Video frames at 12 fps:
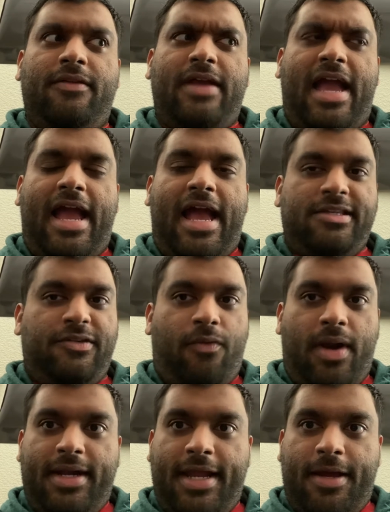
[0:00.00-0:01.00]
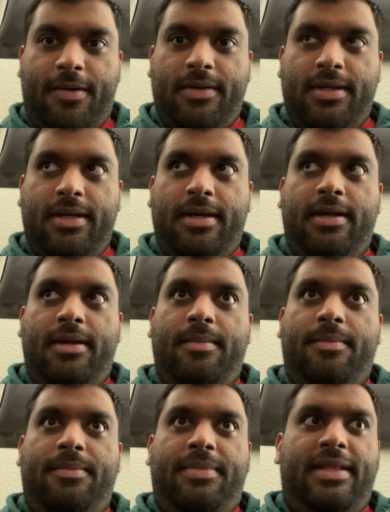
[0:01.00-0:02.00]
as of right now.
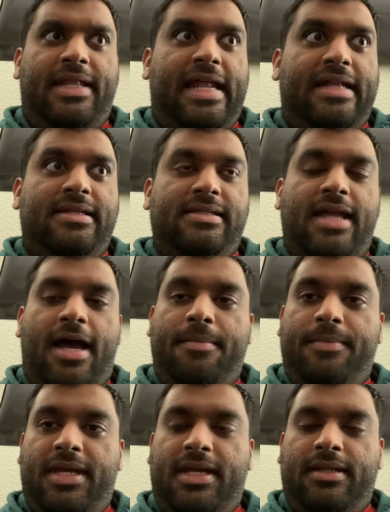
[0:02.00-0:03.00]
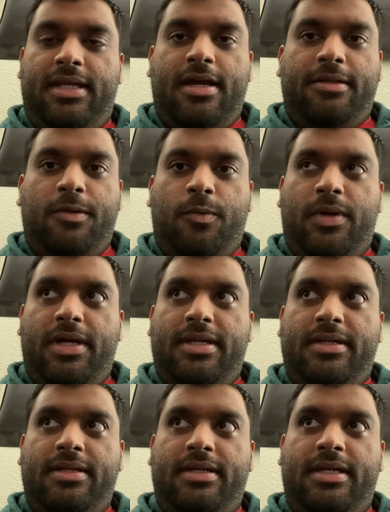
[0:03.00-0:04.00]
That does not mean the other one
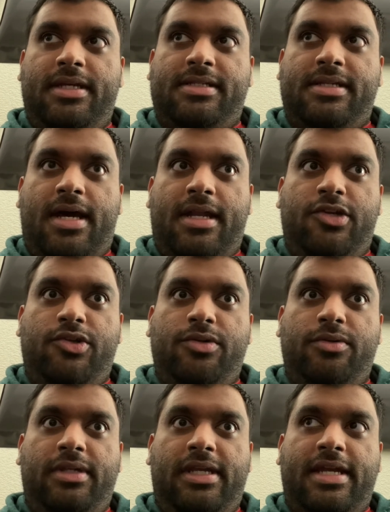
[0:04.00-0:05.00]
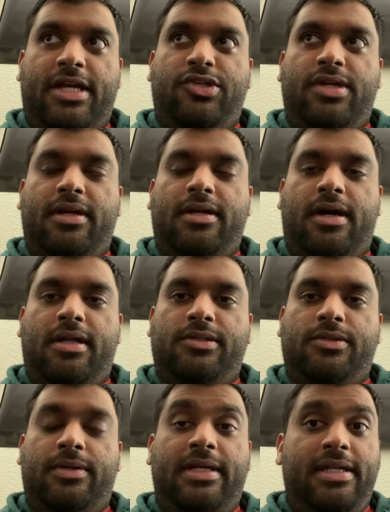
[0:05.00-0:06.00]
is not a truly next-gen
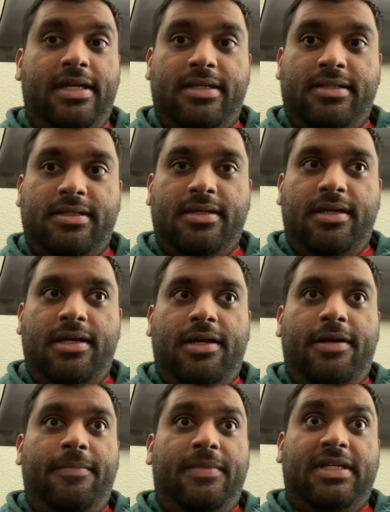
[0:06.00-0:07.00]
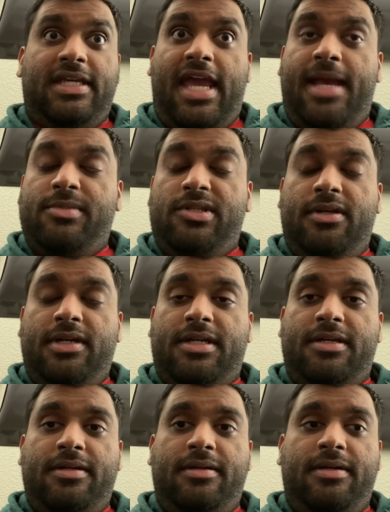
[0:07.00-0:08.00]
console. It is. Games look
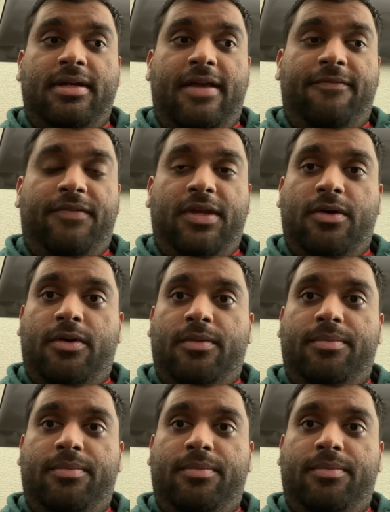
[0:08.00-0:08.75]
and feel,